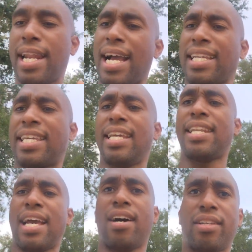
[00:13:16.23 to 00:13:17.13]
And I
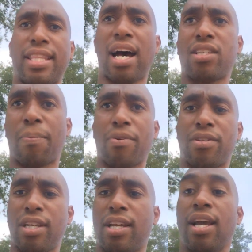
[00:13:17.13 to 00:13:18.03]
get that a thousand
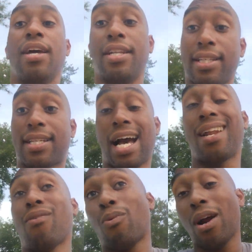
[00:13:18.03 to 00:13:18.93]
percent. That's
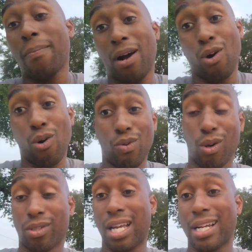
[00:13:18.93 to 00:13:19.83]
kind of where my whole
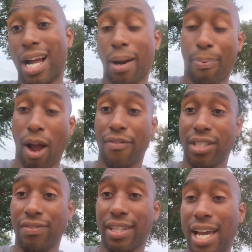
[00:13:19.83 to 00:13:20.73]
roadside guy, the
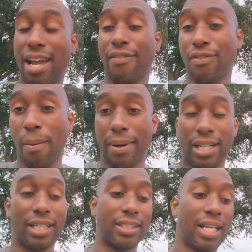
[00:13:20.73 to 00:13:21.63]
profits even came from
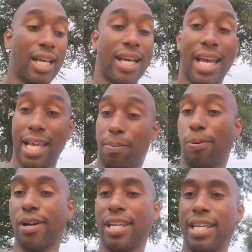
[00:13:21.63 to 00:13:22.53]
because it's
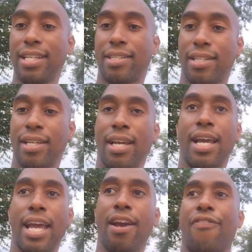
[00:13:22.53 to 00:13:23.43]
pretty easy.
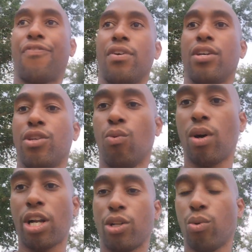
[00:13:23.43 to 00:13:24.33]
If you
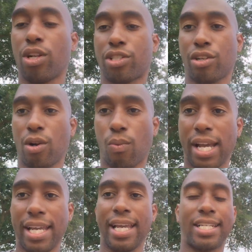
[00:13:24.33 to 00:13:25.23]
want to do it a certain
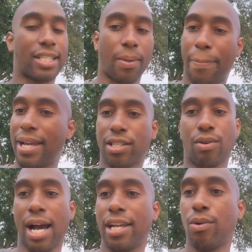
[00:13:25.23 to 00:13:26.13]
way, it just depends
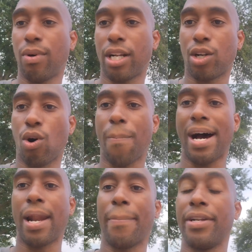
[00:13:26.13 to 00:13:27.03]
on how you want to go
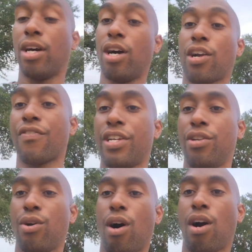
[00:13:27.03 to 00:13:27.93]
about it. But the hungrier
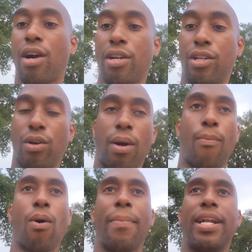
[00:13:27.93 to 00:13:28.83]
you are, you know, the
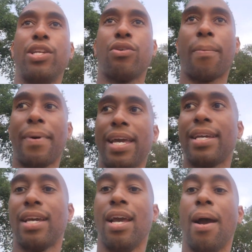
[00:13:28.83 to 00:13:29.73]
more money you can
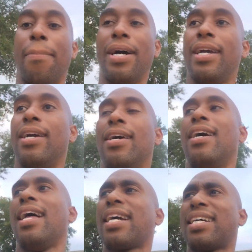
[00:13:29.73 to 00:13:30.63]
make. But
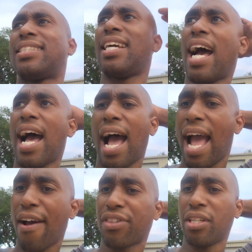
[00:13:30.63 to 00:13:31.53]
like I say, I, I
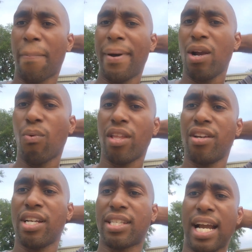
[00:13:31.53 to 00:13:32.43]
have to debate
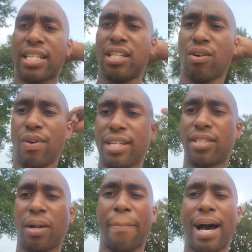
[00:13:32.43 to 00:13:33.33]
whether it's actually a
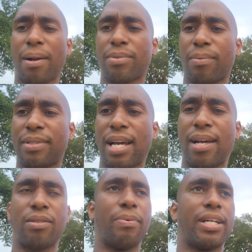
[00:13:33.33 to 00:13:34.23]
race to the bottom
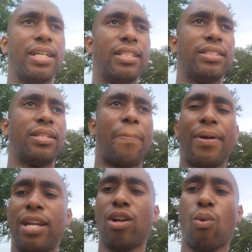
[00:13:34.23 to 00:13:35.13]
sometimes because
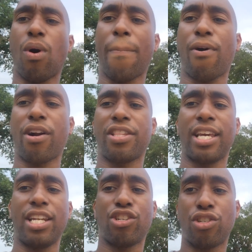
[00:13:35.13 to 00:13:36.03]
depending on what part of
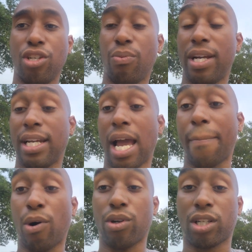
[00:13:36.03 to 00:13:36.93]
the industry you're in,
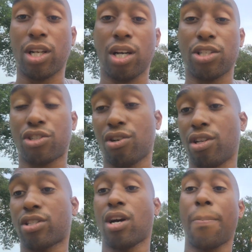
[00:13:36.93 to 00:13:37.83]
like motor clubs,
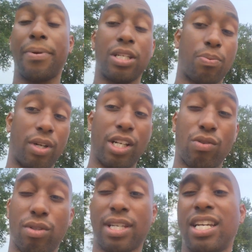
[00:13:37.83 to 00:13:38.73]
insurance companies,
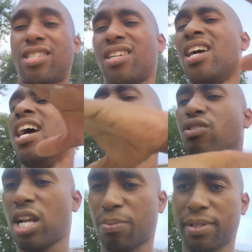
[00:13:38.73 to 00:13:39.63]
police rotation,
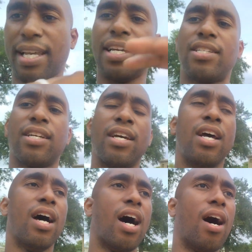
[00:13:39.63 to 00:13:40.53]
transportation,
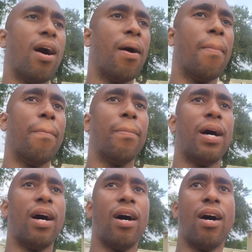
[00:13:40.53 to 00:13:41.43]
um,
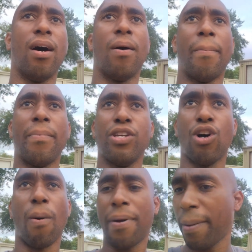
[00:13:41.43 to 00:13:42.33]
um, you
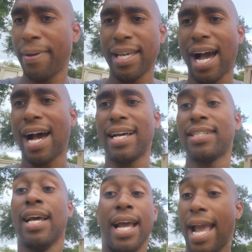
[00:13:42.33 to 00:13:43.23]
know,
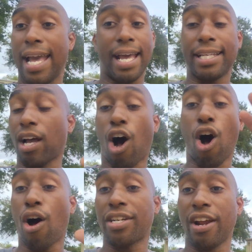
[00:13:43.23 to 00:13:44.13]
PPIs, it, it's
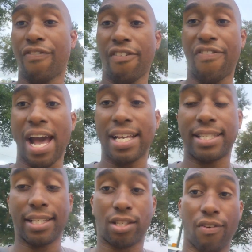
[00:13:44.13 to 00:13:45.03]
all different
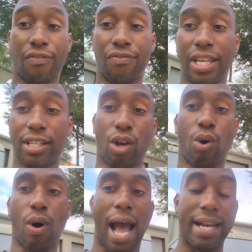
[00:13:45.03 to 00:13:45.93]
facets of this
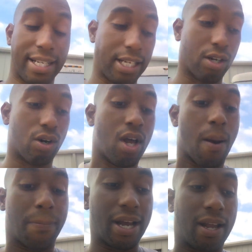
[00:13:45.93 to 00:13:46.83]
whole ideal.
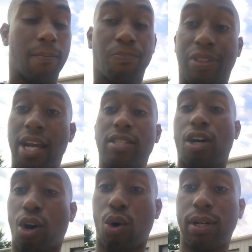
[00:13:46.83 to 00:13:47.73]
But there's
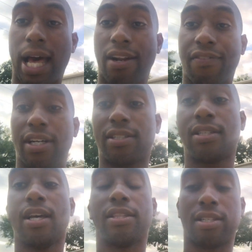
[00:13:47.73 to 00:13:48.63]
a whole lot of
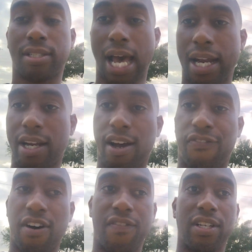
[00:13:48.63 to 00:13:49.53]
us. There's not
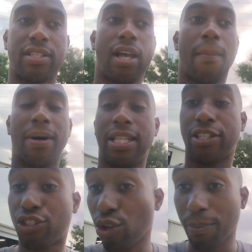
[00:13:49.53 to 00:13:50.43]
enough of us, but
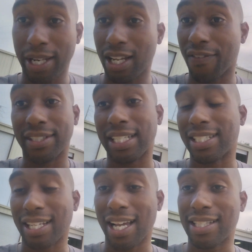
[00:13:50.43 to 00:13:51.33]
there's too many of us at
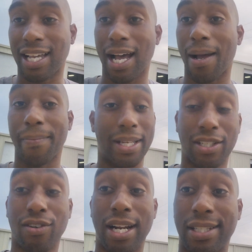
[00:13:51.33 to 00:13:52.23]
the same time.
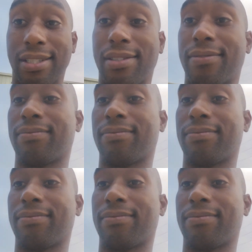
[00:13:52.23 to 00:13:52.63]
It's crazy.